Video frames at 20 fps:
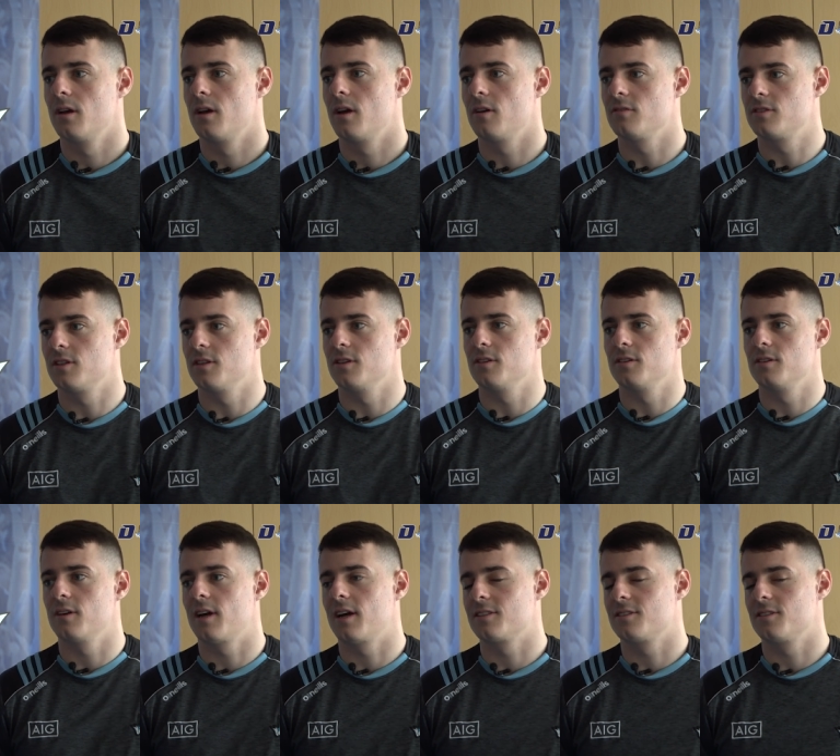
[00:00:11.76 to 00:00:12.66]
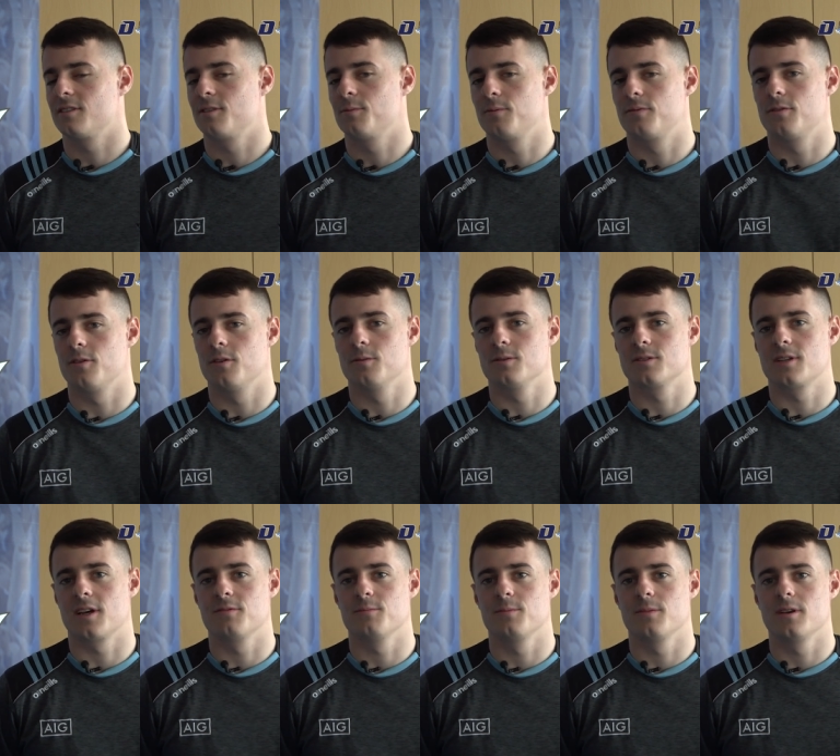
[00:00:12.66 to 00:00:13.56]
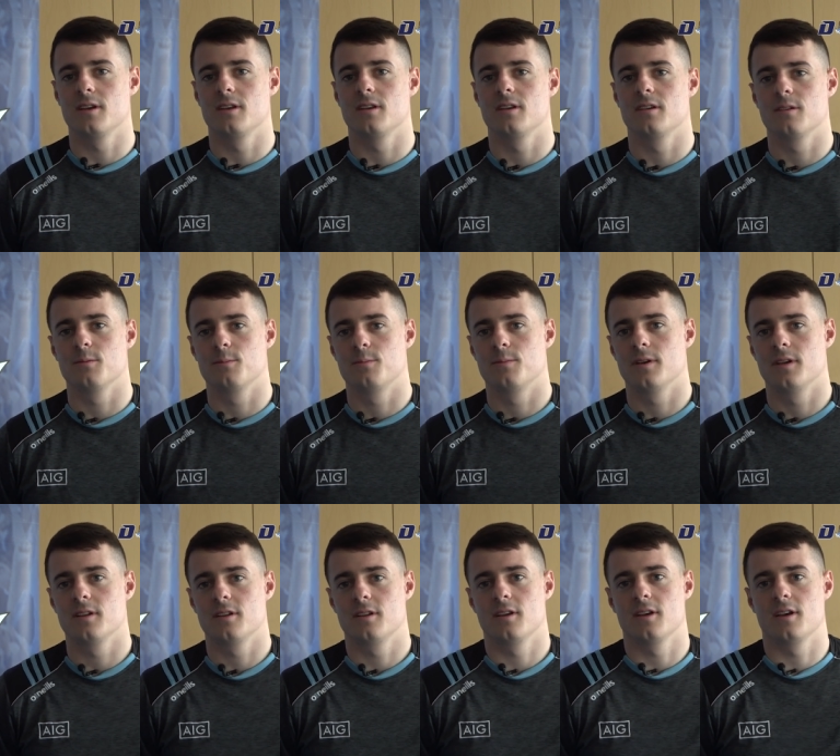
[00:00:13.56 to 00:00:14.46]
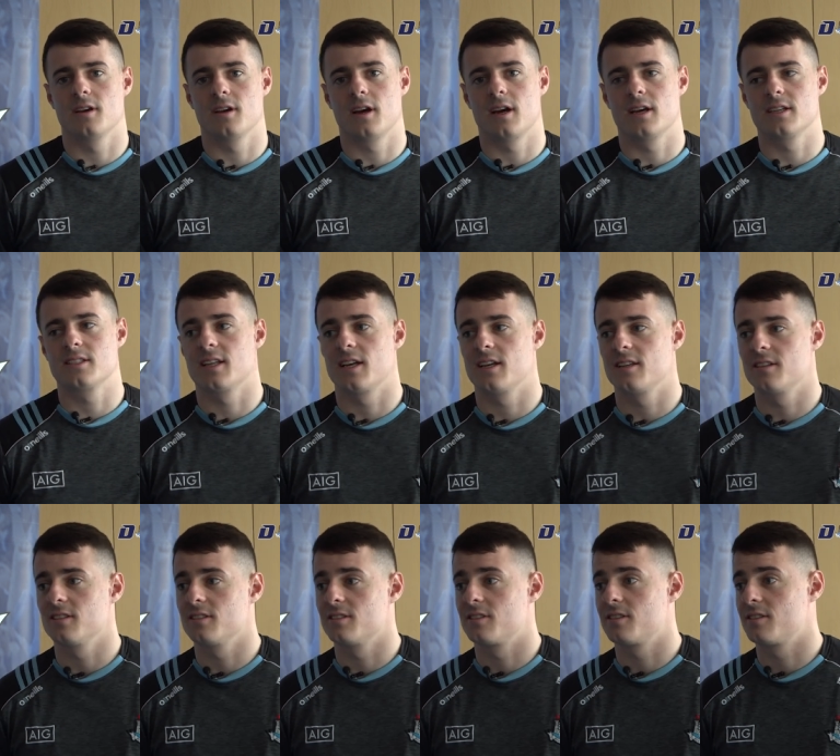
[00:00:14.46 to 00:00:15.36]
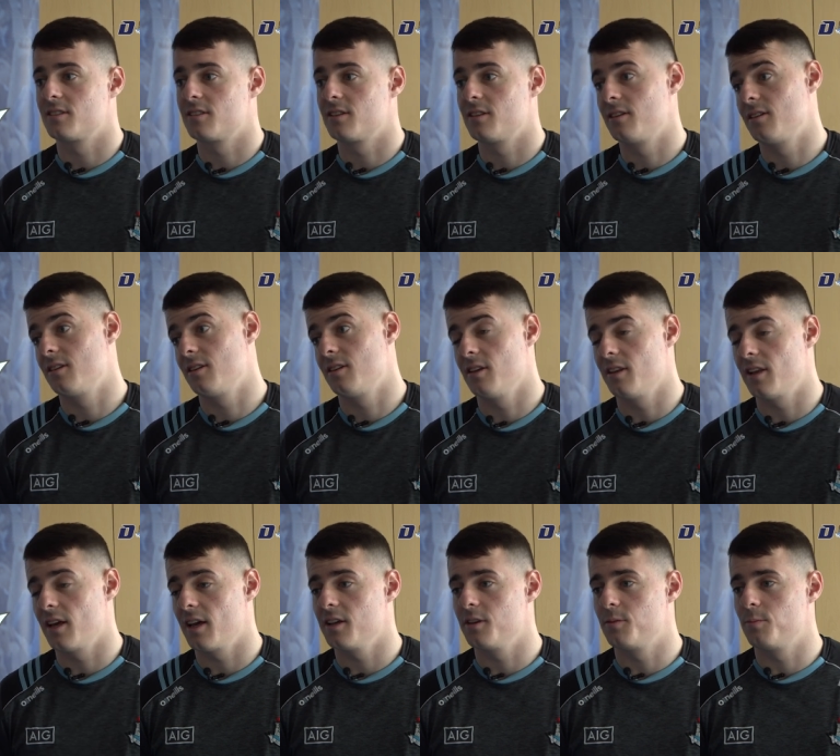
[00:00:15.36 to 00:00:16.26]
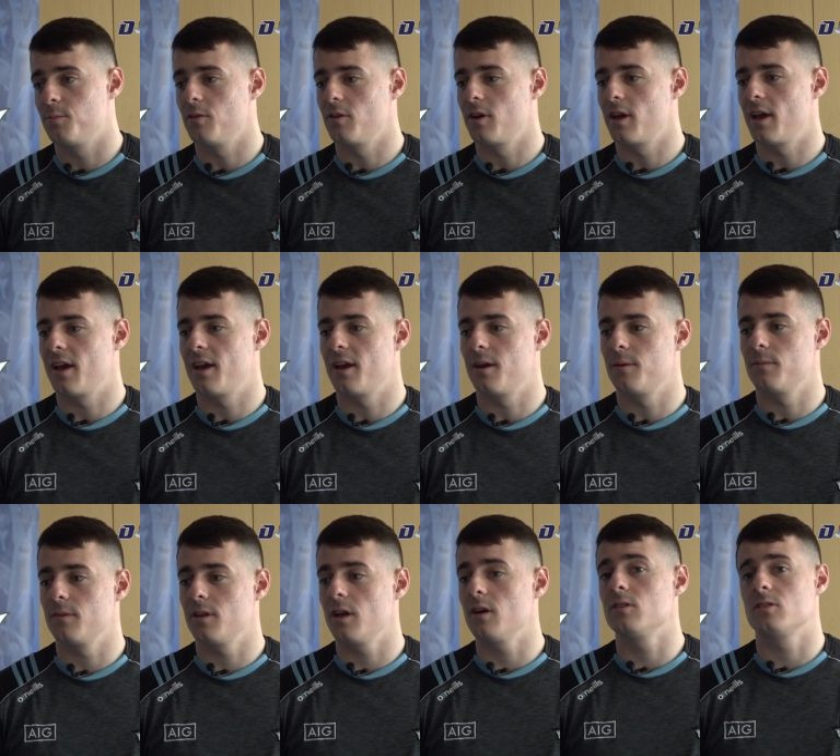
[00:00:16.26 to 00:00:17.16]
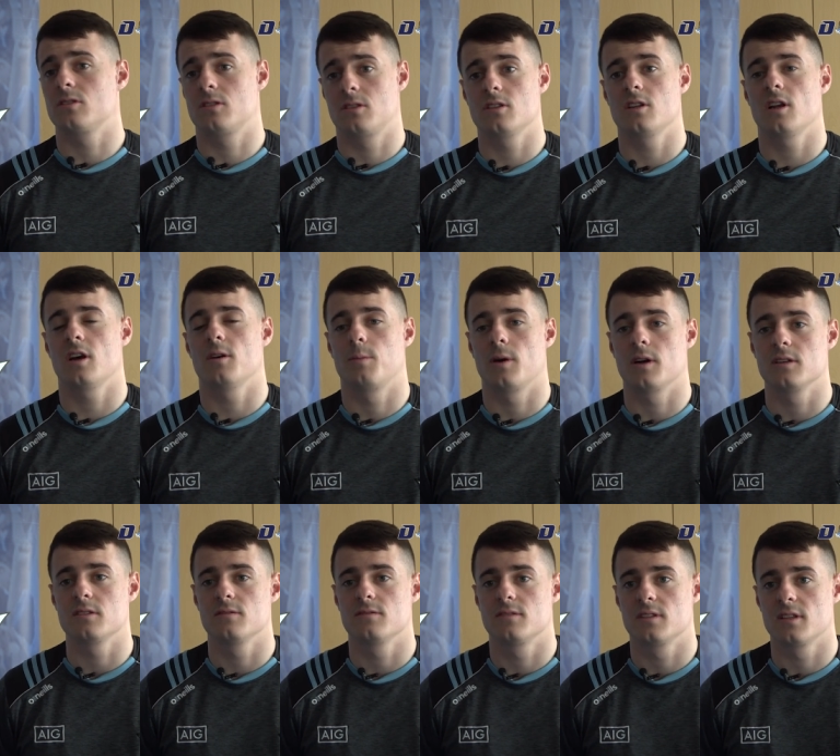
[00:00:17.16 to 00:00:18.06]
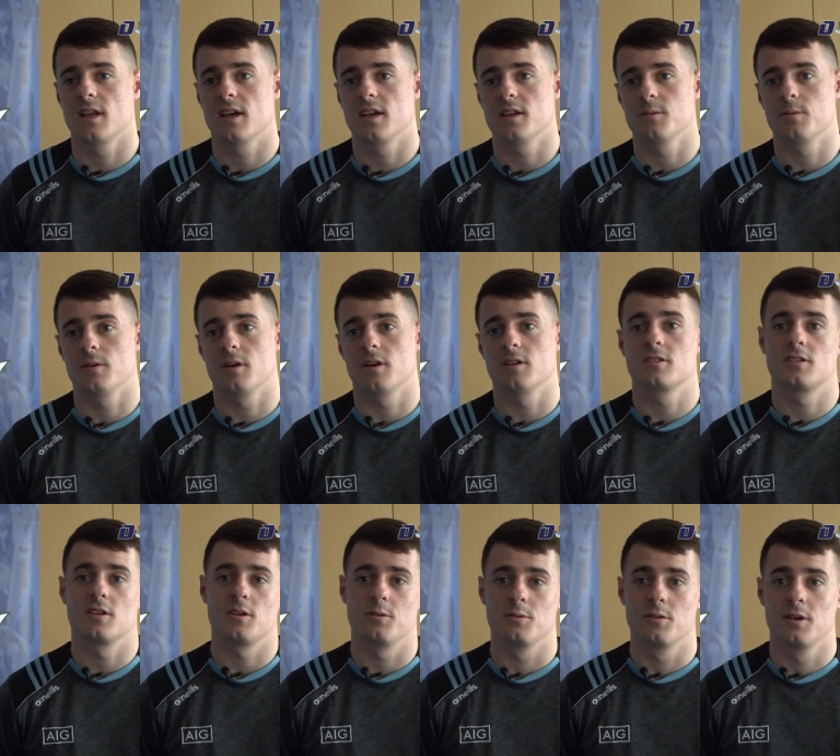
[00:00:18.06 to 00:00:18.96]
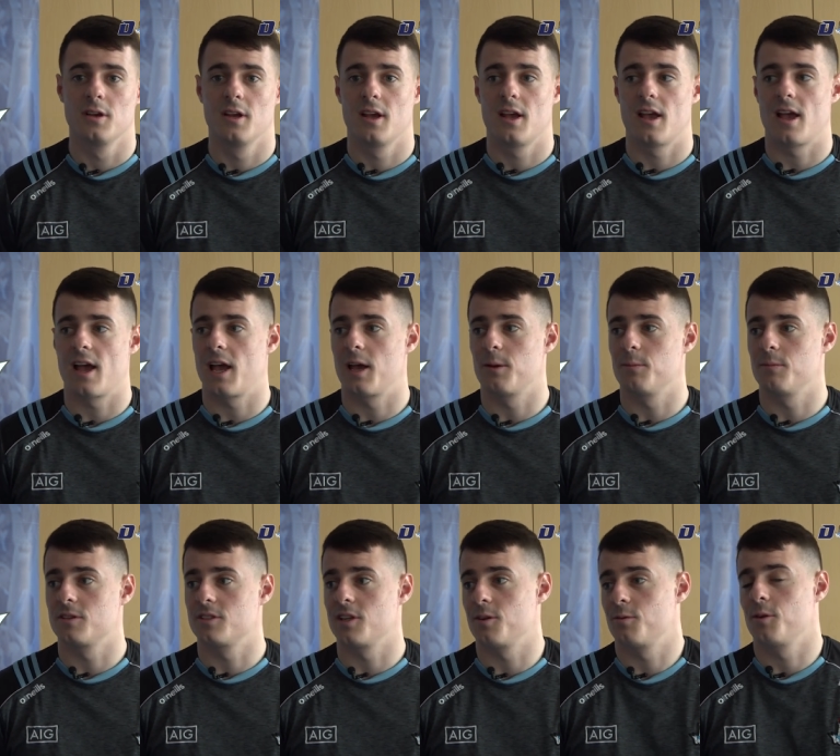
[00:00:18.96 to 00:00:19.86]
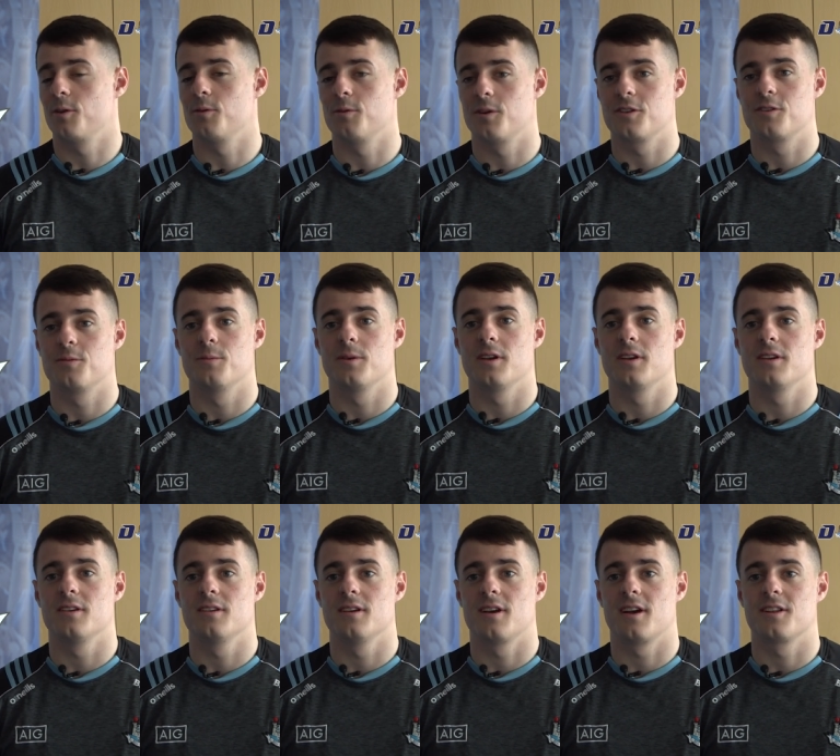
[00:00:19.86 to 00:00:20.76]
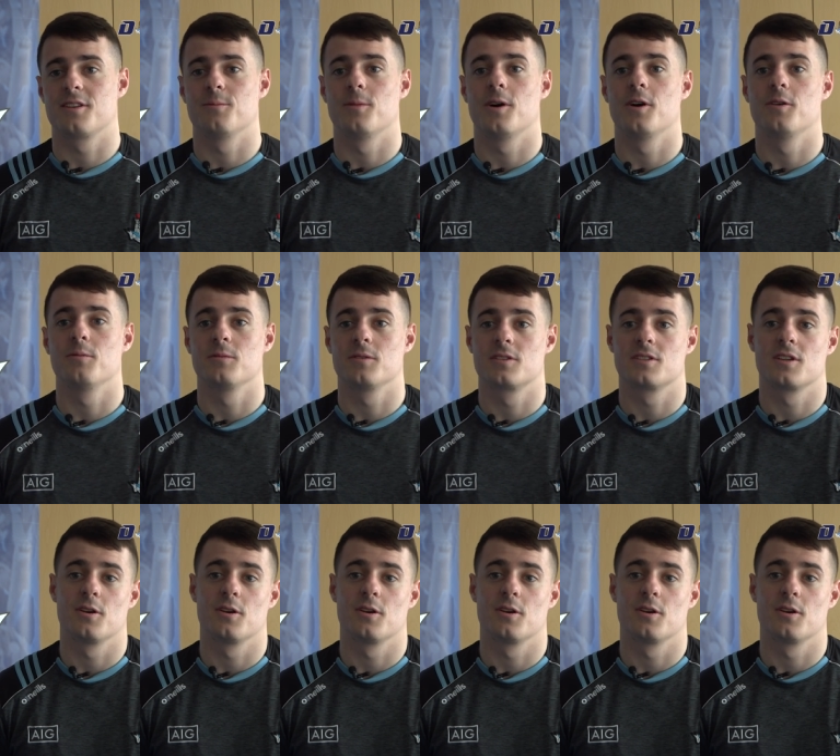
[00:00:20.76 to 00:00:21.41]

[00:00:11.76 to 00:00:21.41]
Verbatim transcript: Obviously, the performance haven't been to our standards to date, but no, there's a lot of positives to take, but also it's not where we want to be at the moment.